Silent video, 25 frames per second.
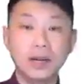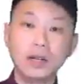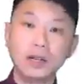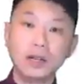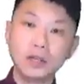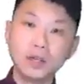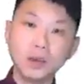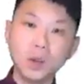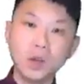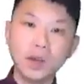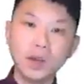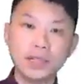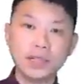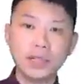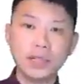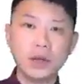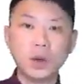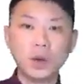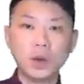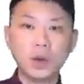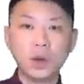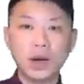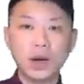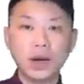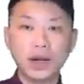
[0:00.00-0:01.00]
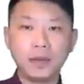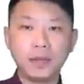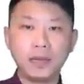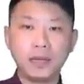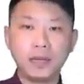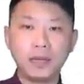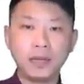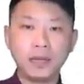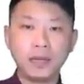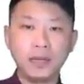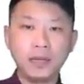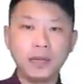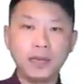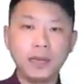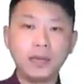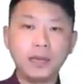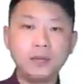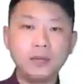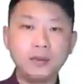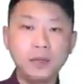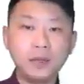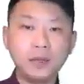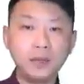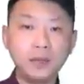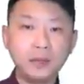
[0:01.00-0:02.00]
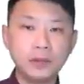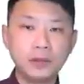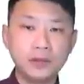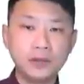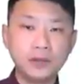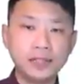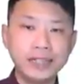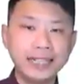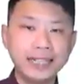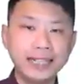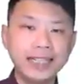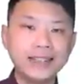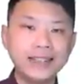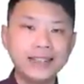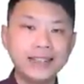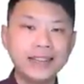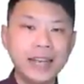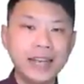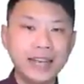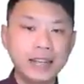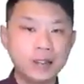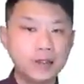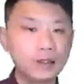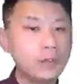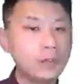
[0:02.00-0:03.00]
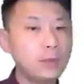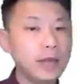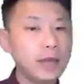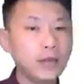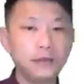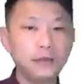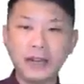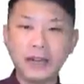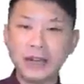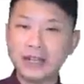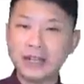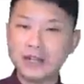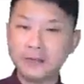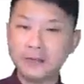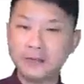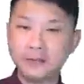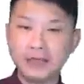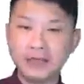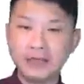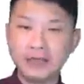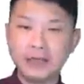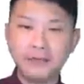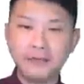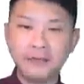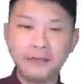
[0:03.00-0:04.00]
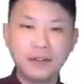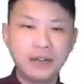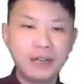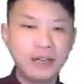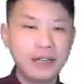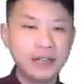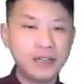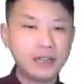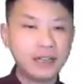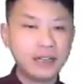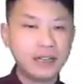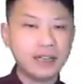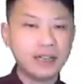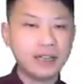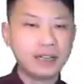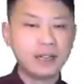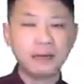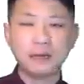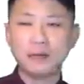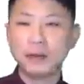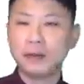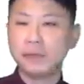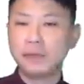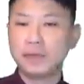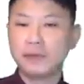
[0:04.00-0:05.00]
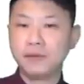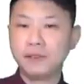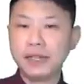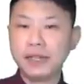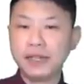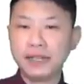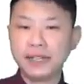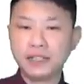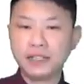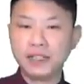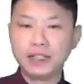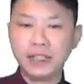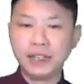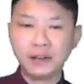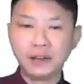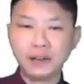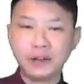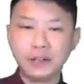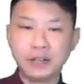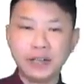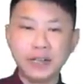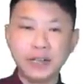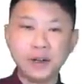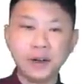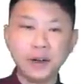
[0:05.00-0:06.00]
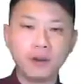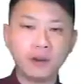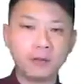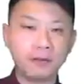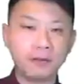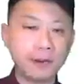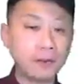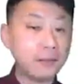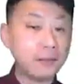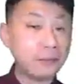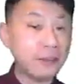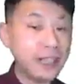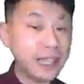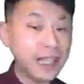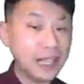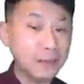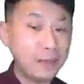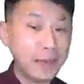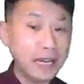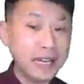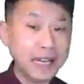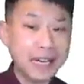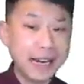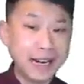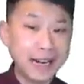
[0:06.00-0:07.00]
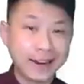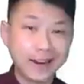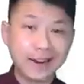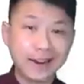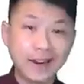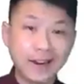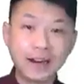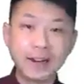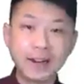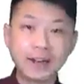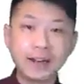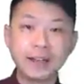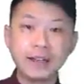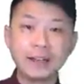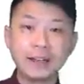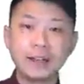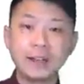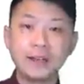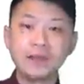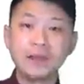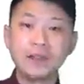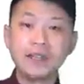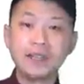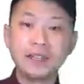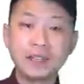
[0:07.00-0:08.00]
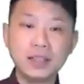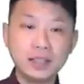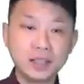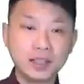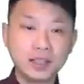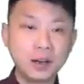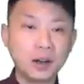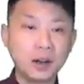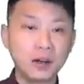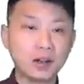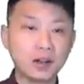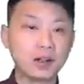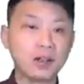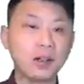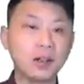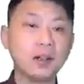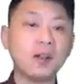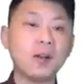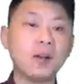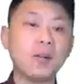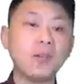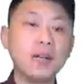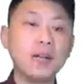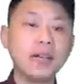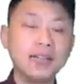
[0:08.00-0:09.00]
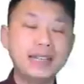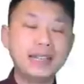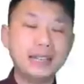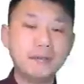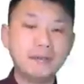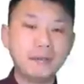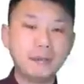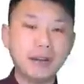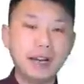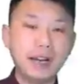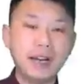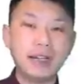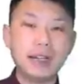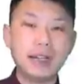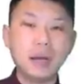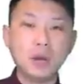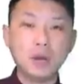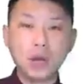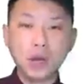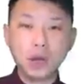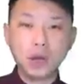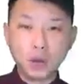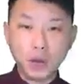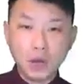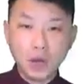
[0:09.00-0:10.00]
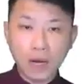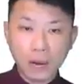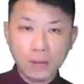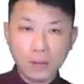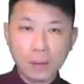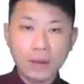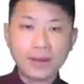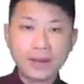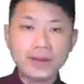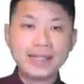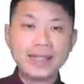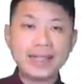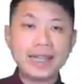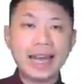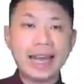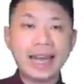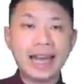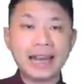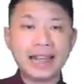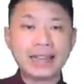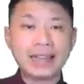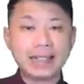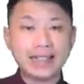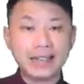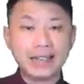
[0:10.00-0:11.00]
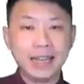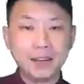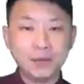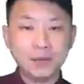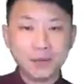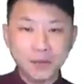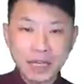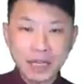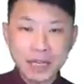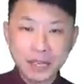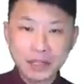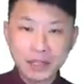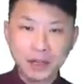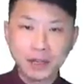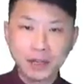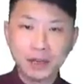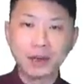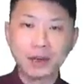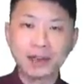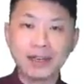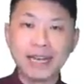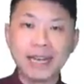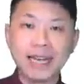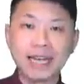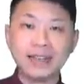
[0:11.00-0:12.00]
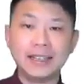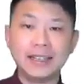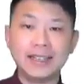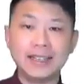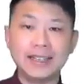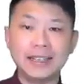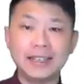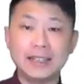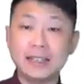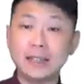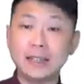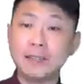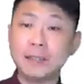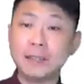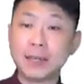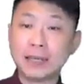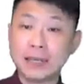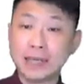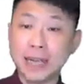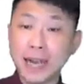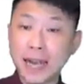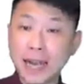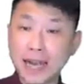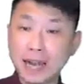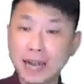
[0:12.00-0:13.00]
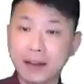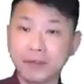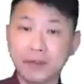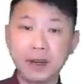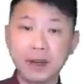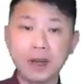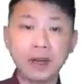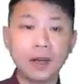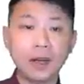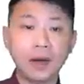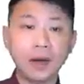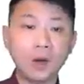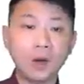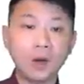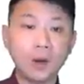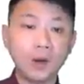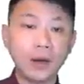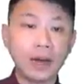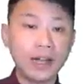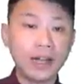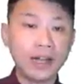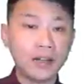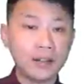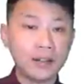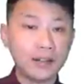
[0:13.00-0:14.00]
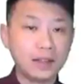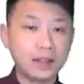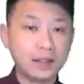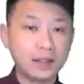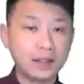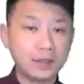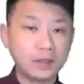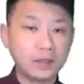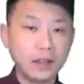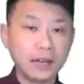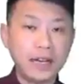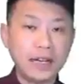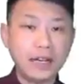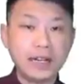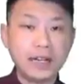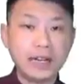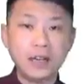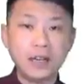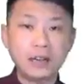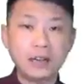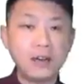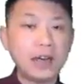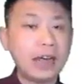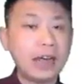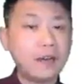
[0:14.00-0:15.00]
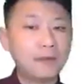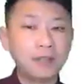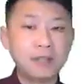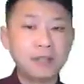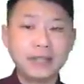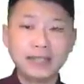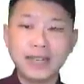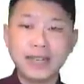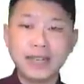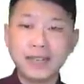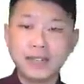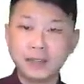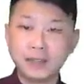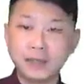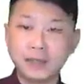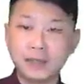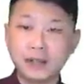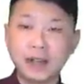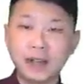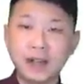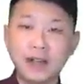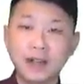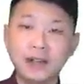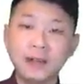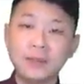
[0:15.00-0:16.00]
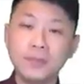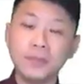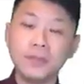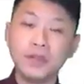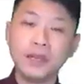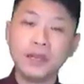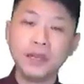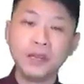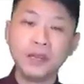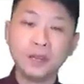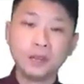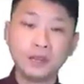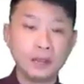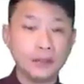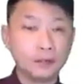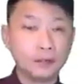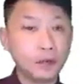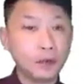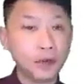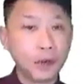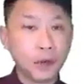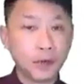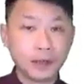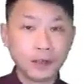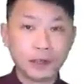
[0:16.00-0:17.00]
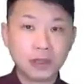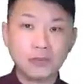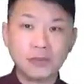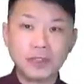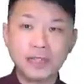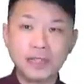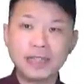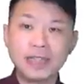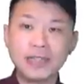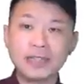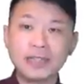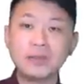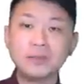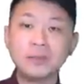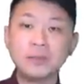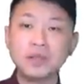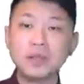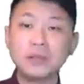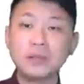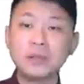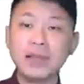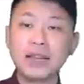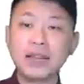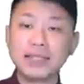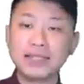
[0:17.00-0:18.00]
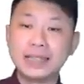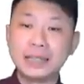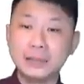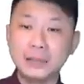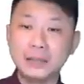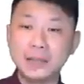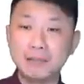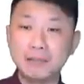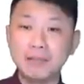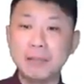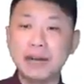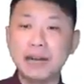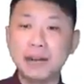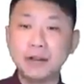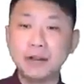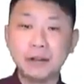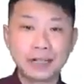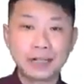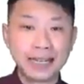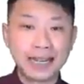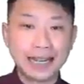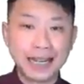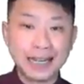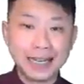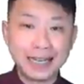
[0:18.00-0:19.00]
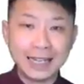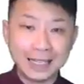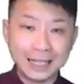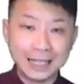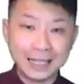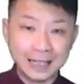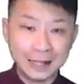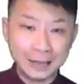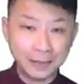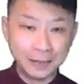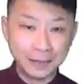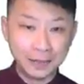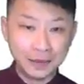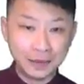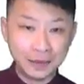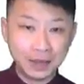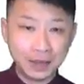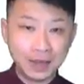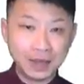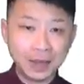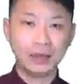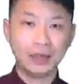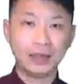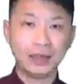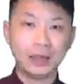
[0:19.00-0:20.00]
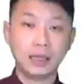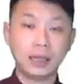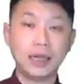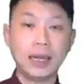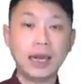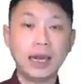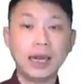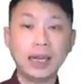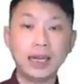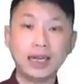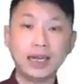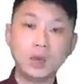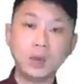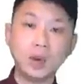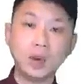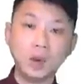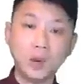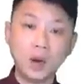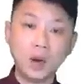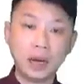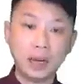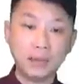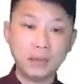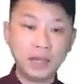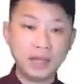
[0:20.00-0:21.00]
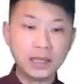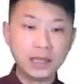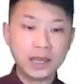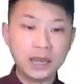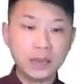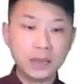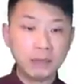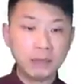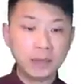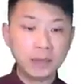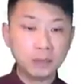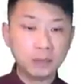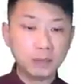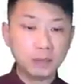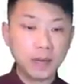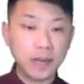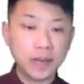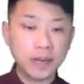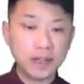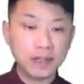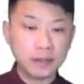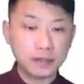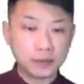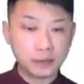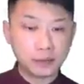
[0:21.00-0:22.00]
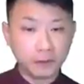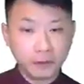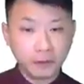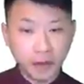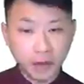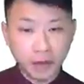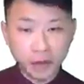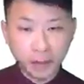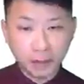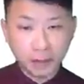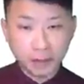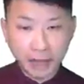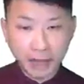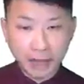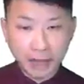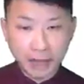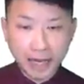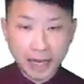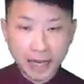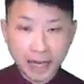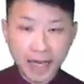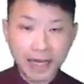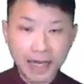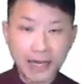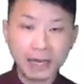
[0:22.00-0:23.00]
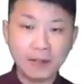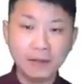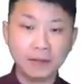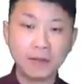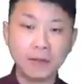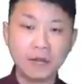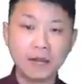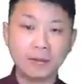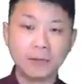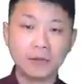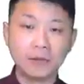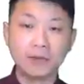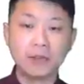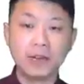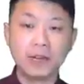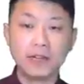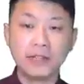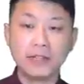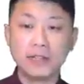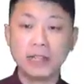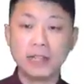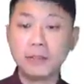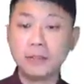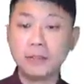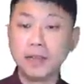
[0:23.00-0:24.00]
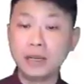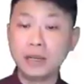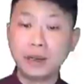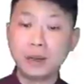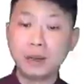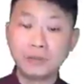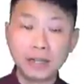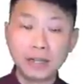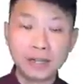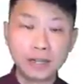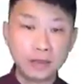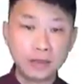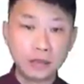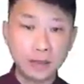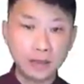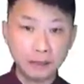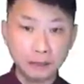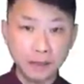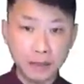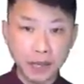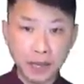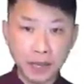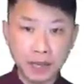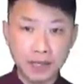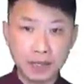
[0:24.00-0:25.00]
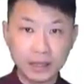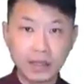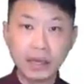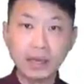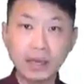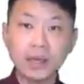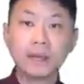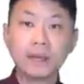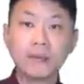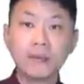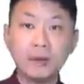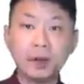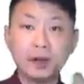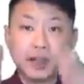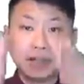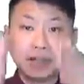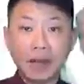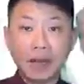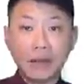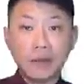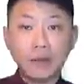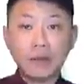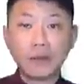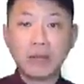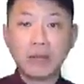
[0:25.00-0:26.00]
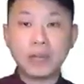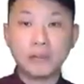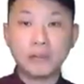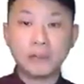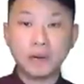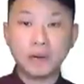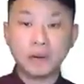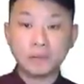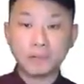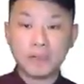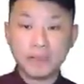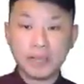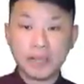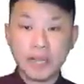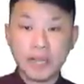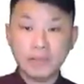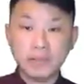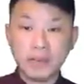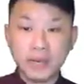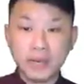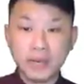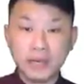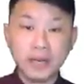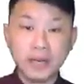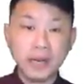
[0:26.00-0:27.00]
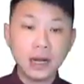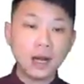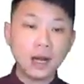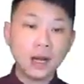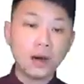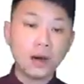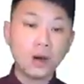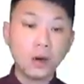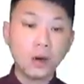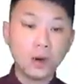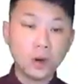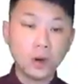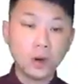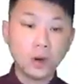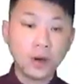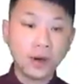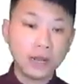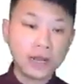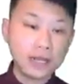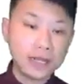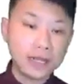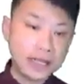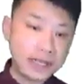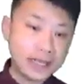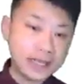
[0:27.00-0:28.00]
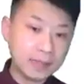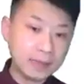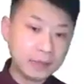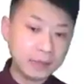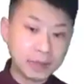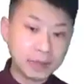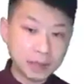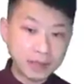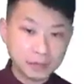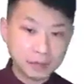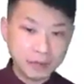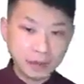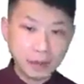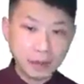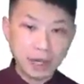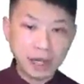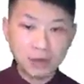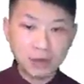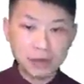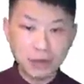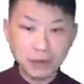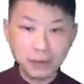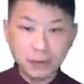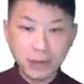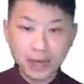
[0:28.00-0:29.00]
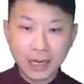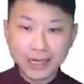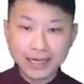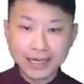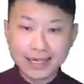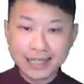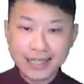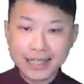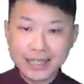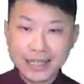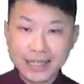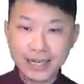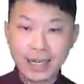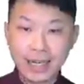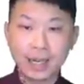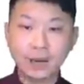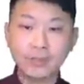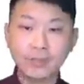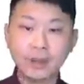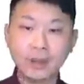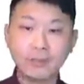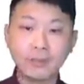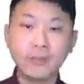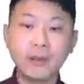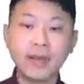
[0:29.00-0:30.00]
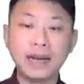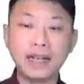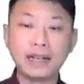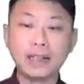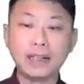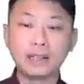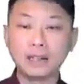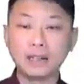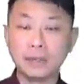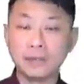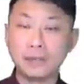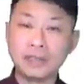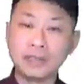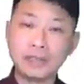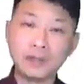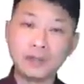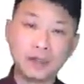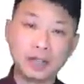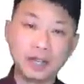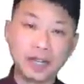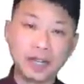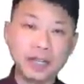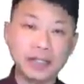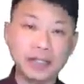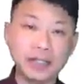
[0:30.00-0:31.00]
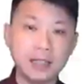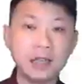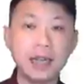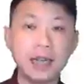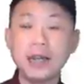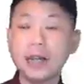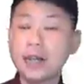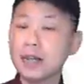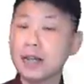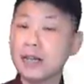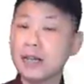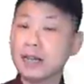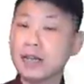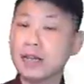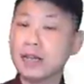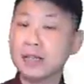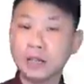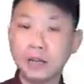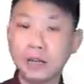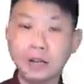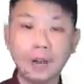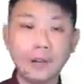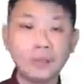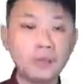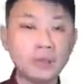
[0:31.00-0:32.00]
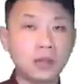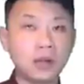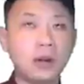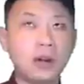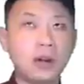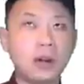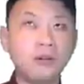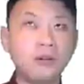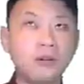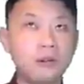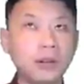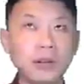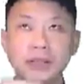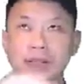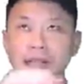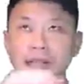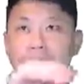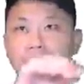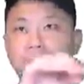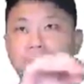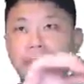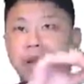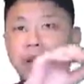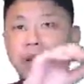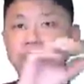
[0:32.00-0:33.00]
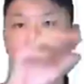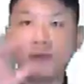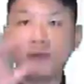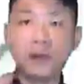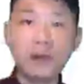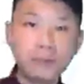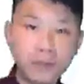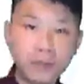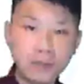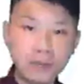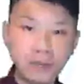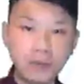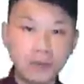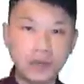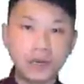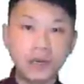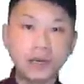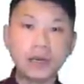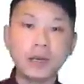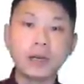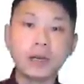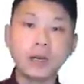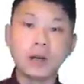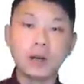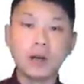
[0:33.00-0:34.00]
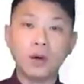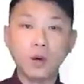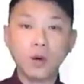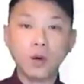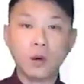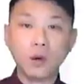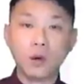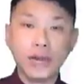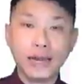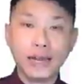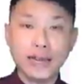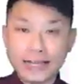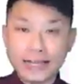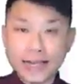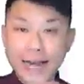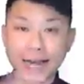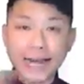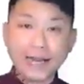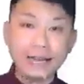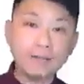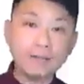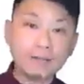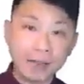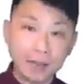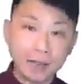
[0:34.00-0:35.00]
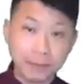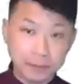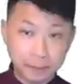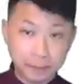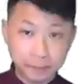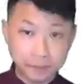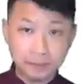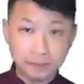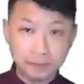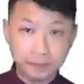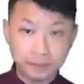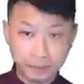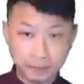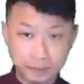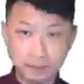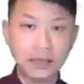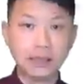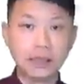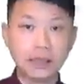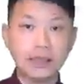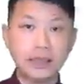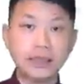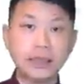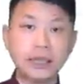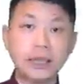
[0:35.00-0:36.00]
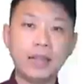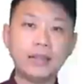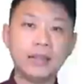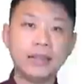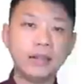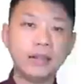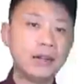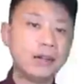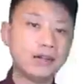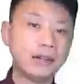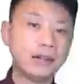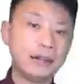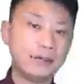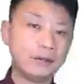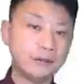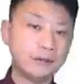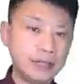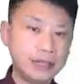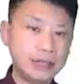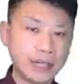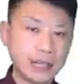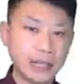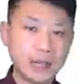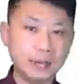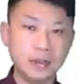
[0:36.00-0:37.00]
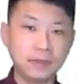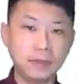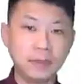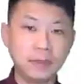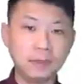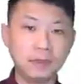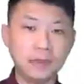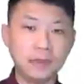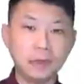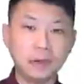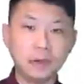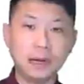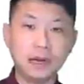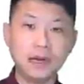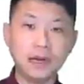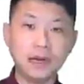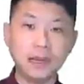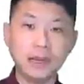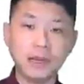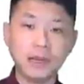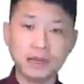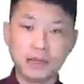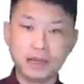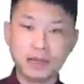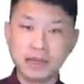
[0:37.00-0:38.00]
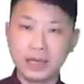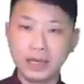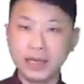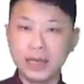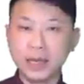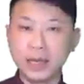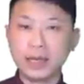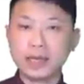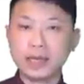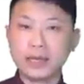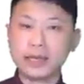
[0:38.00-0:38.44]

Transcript: So what is a requirement? If you go to the internet, you may find different definitions from different dictionary or from Wikipedia. In this course, we define a requirement as a feature that the system must have or a constraint that you have to satisfy in order for your software system to be accepted by your client. And a requirement can be ranged from a high-level abstract statement of a service, for example, a prompt statement, or a system constraint to a detailed mathematical specification in terms of, for example, a formula or a diagram. And there are different types of requirements.